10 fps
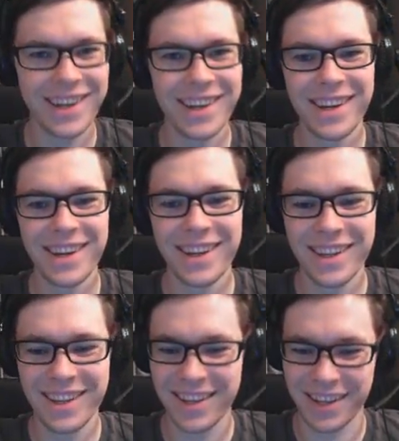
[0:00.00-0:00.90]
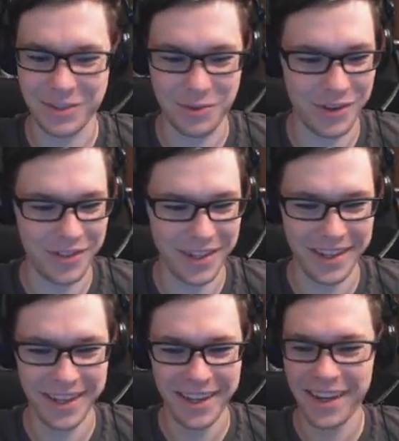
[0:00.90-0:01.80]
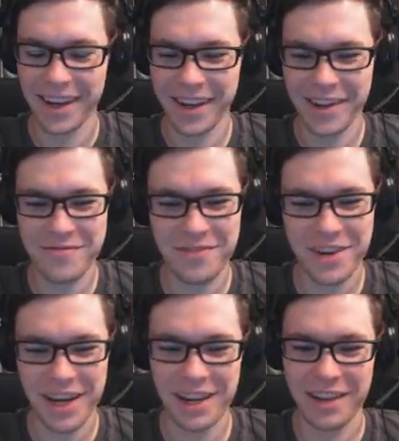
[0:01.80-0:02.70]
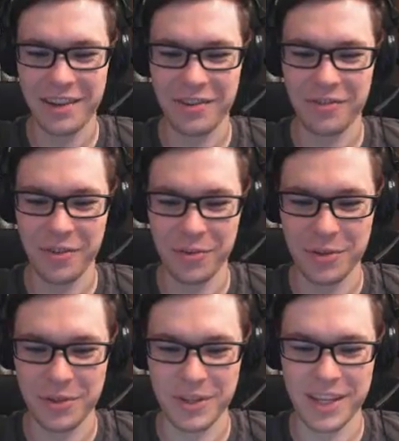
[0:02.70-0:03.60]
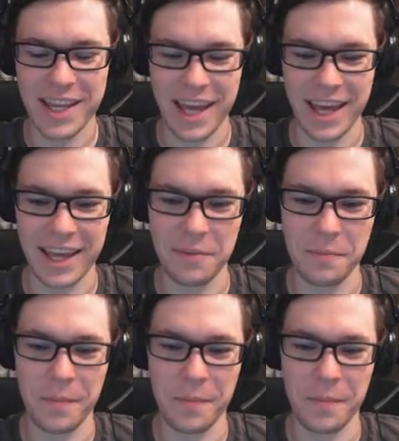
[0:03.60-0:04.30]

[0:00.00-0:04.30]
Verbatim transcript: that was quite funny, I am really looking forward to the day